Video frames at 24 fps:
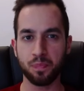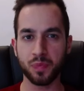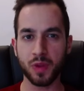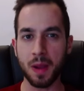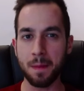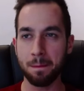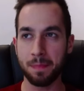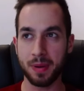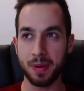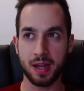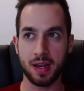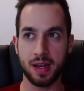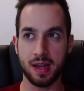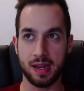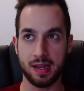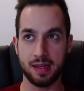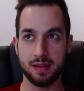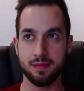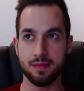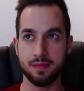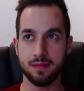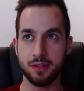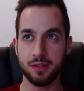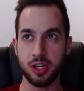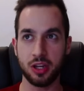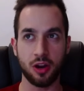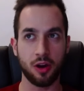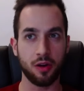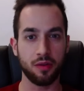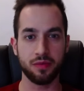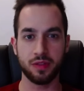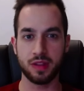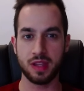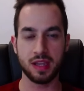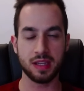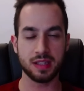
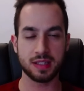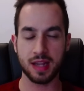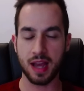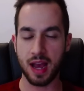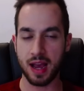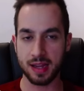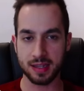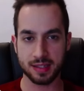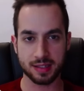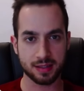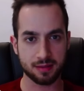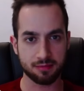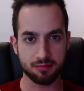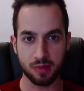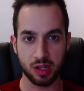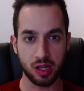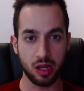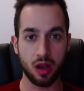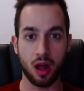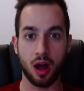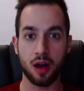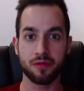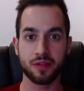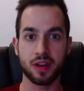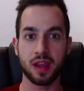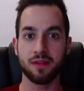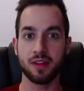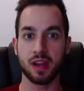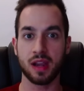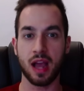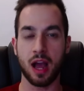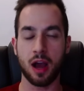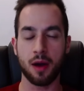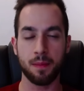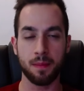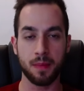But these guys love giving
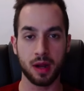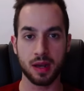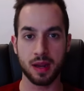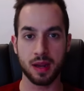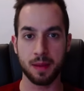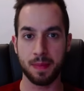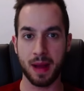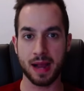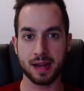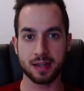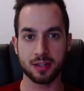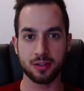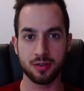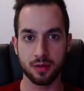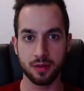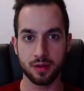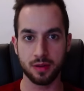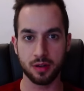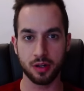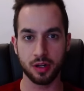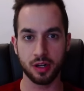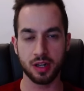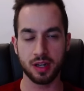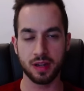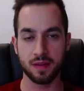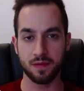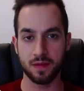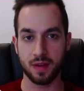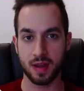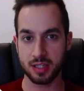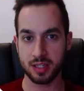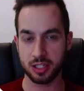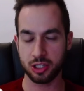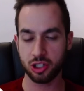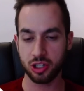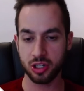out money back to their
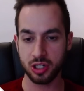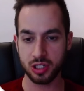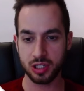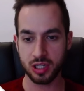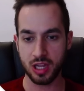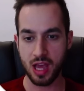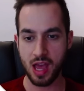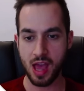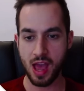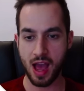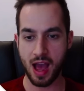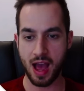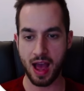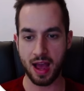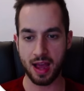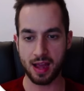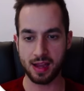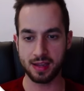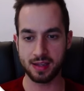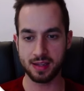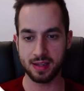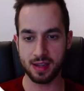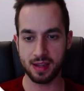investors, and